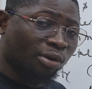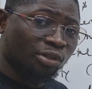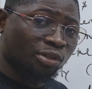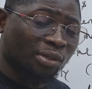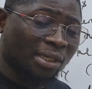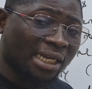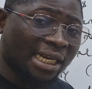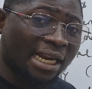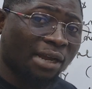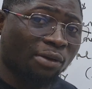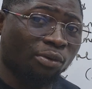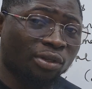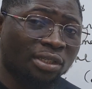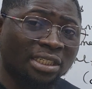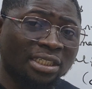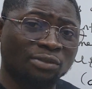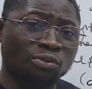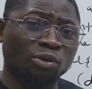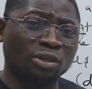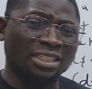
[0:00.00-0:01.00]
bonds together, it
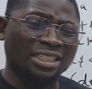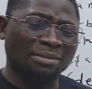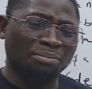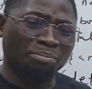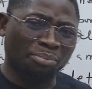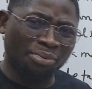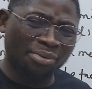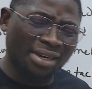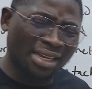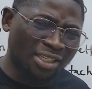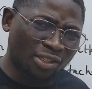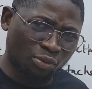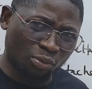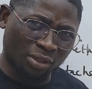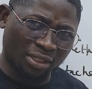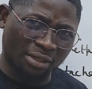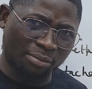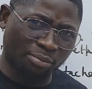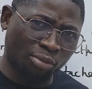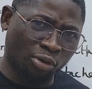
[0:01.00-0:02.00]
breaks
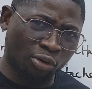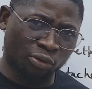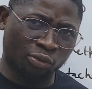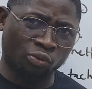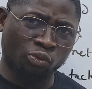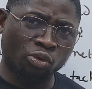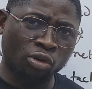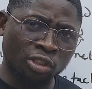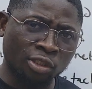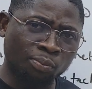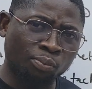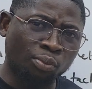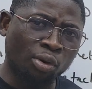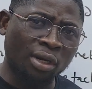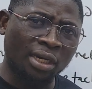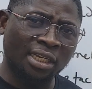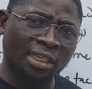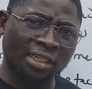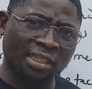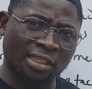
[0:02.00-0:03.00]
what the bond. When
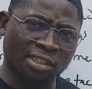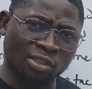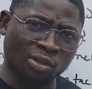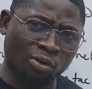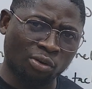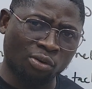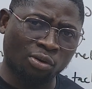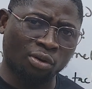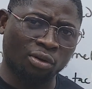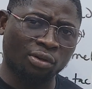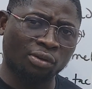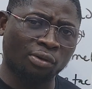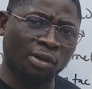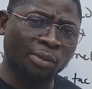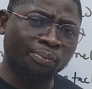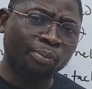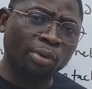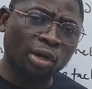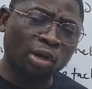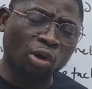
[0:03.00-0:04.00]
boiling
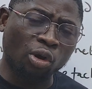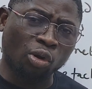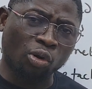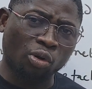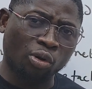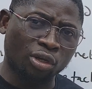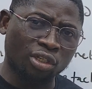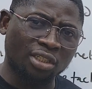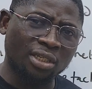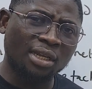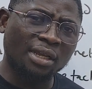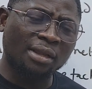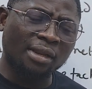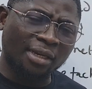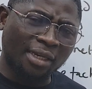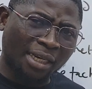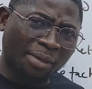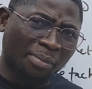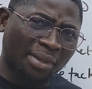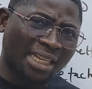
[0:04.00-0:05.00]
occurs,
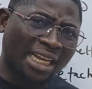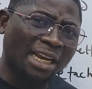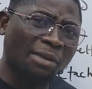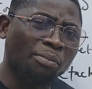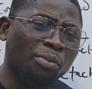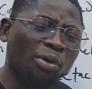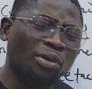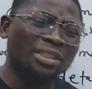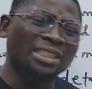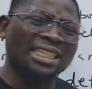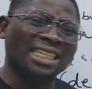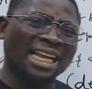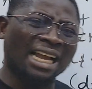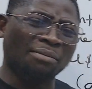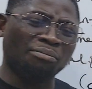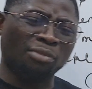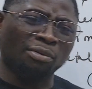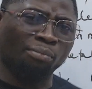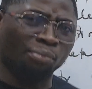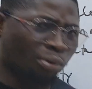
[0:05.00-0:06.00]
the metallic bonds
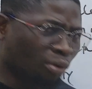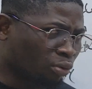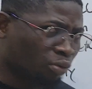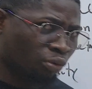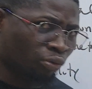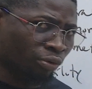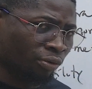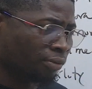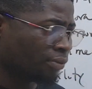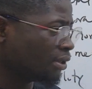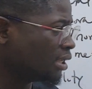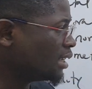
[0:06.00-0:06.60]
can be broken.